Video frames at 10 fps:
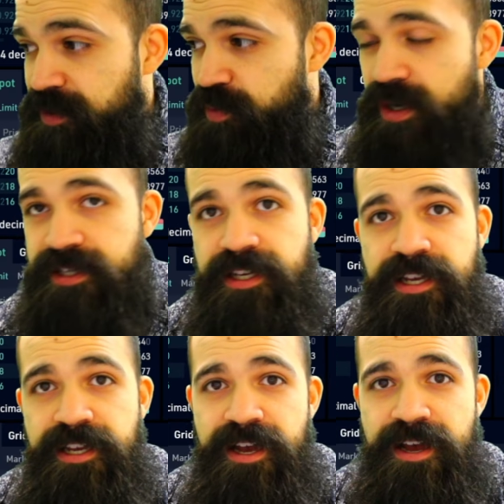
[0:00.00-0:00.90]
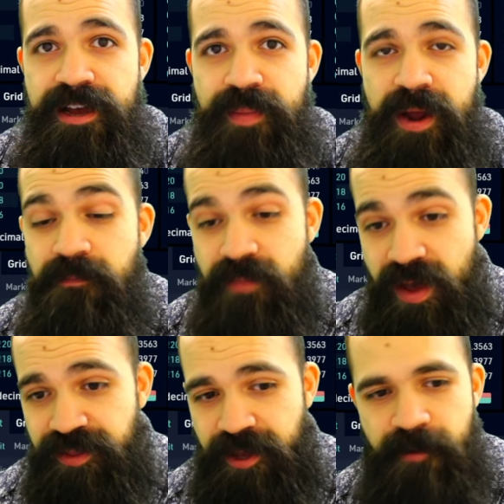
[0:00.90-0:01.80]
point uh, about a
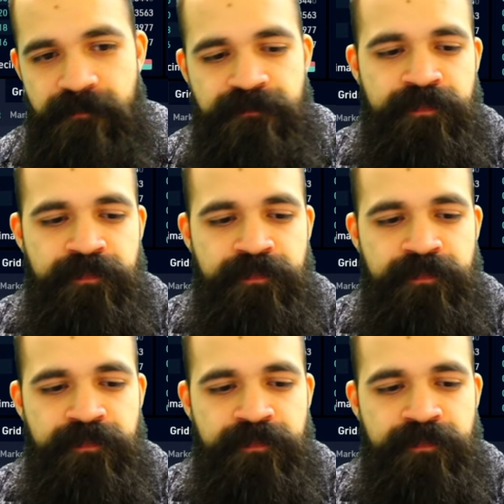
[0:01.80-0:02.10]
month ago